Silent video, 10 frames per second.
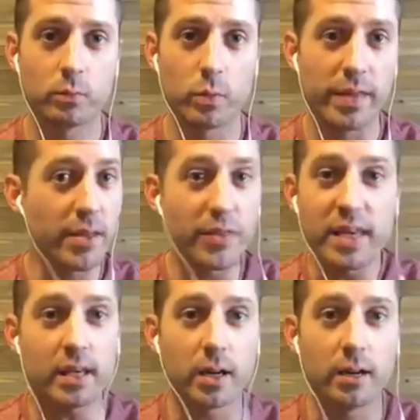when they
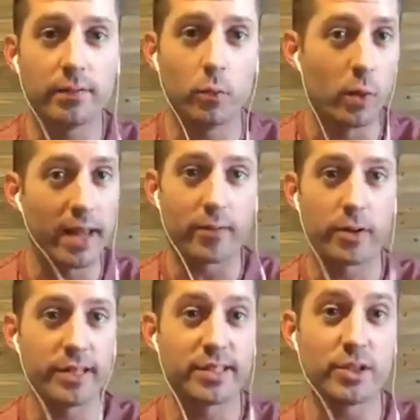think of
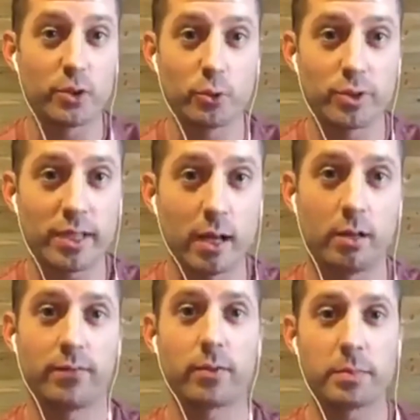whatever it is that you
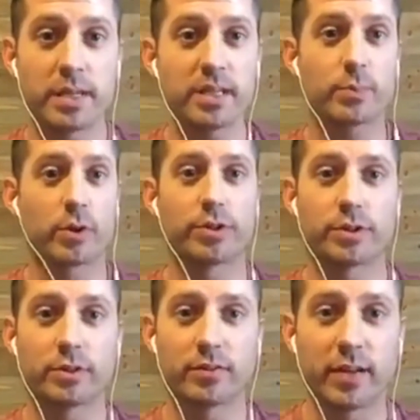sell. For me, it's
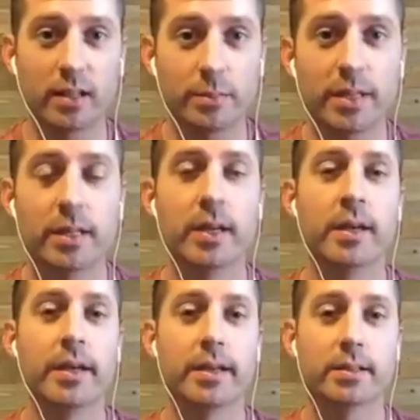personal development,
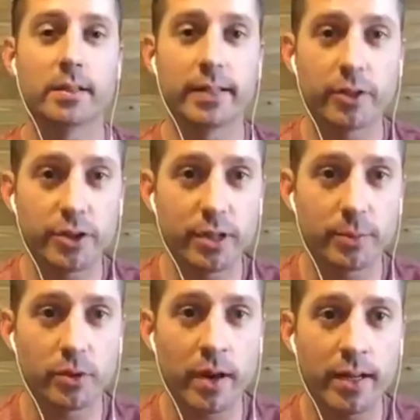it's
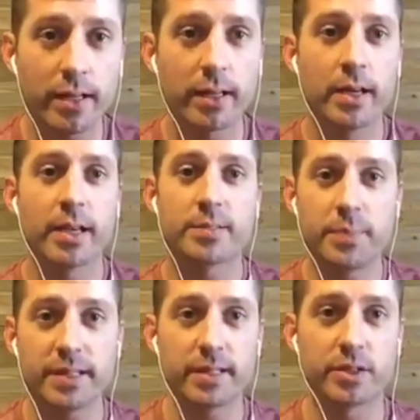leadership training, it's
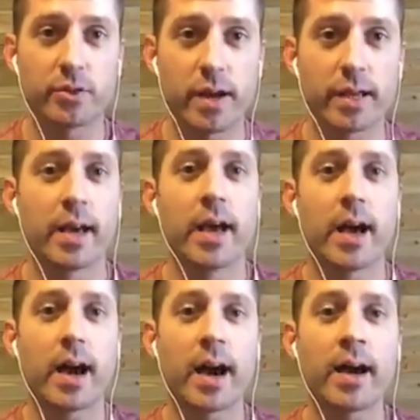business training.
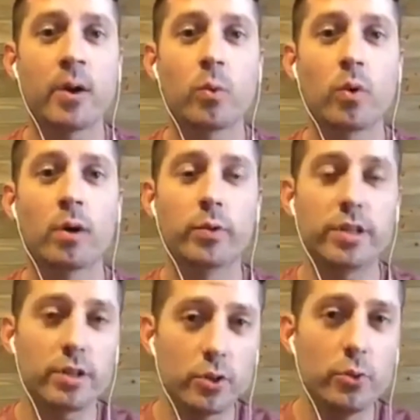I want,
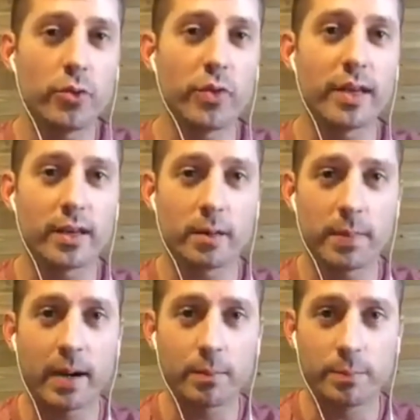when you think
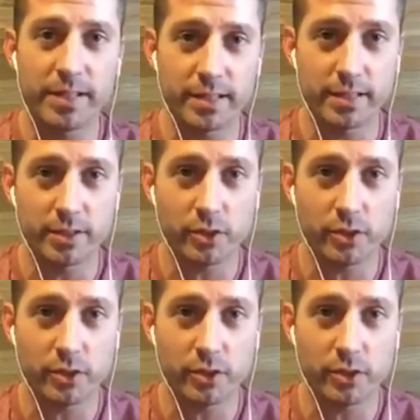about business